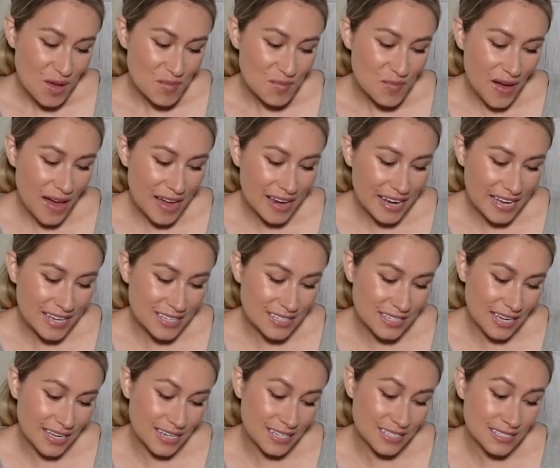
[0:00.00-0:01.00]
but
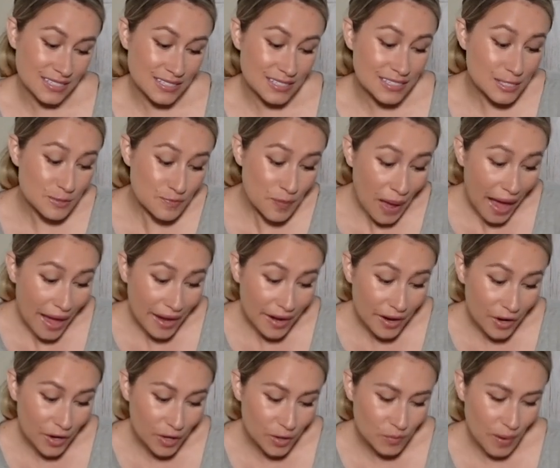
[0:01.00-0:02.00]
it is
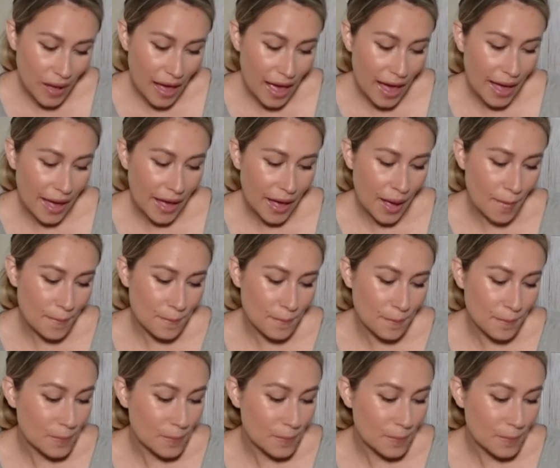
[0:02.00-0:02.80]
inspired by